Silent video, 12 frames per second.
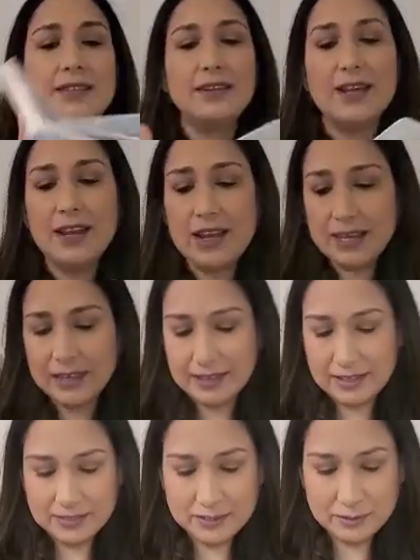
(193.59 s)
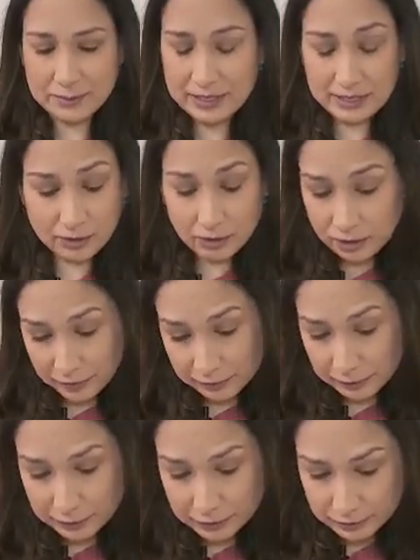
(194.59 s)
I like it. Has really
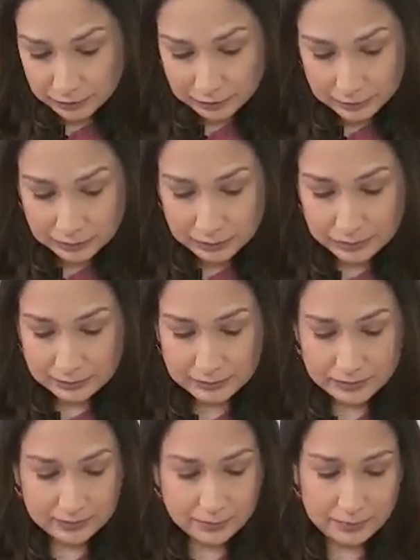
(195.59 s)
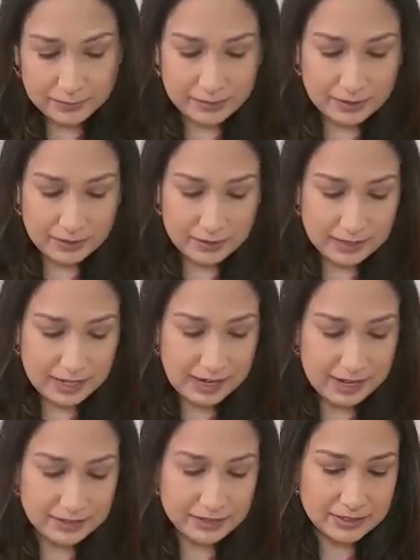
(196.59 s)
colorful too. Uh, the
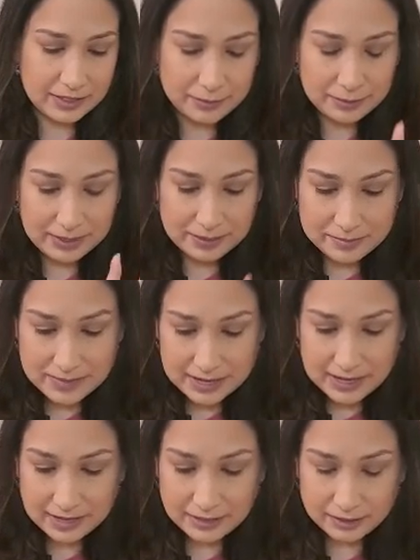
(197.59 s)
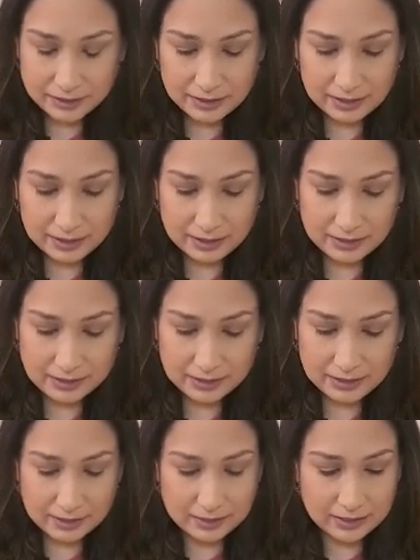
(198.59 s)
letters are really big, so it
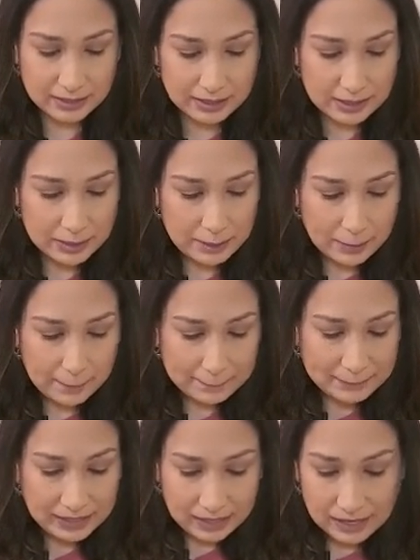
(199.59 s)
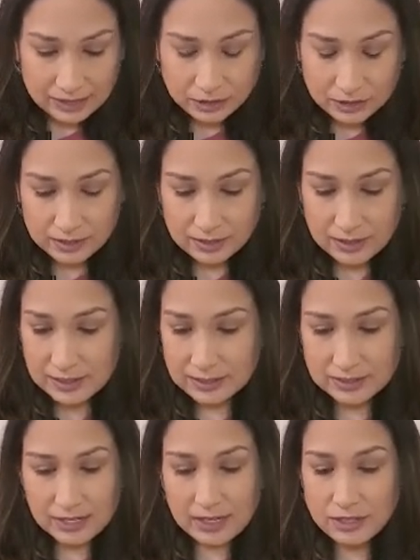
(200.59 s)
can catch her
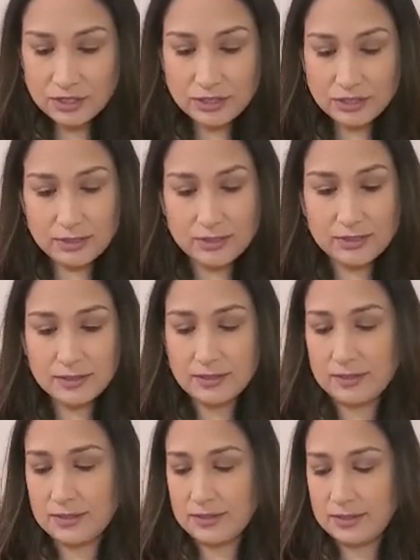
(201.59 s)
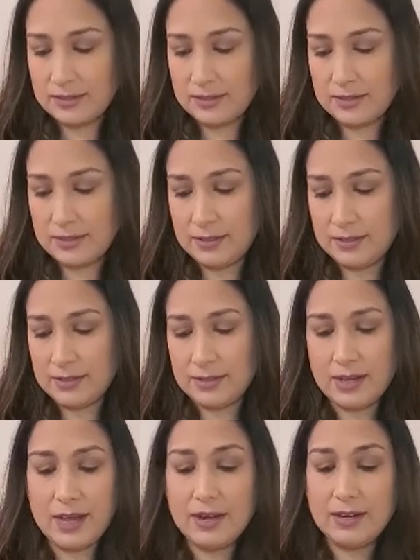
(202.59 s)
attention
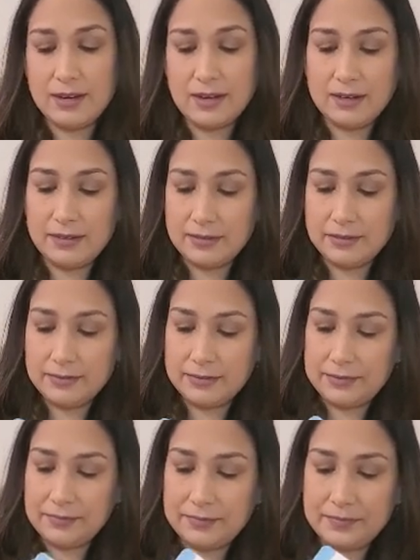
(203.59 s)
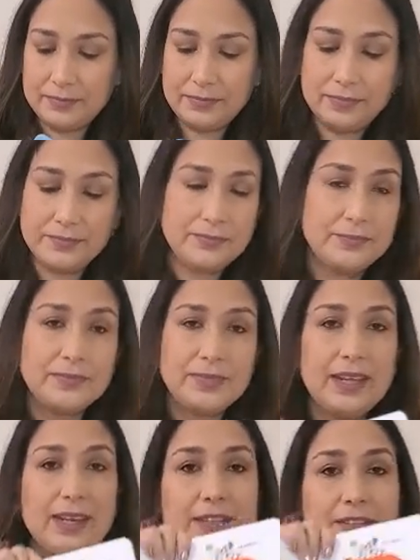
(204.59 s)
and learn
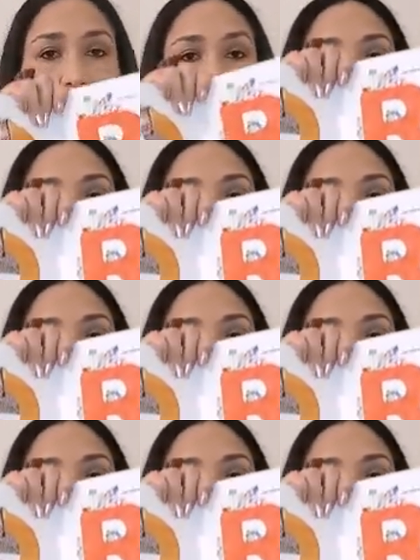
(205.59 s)
the letters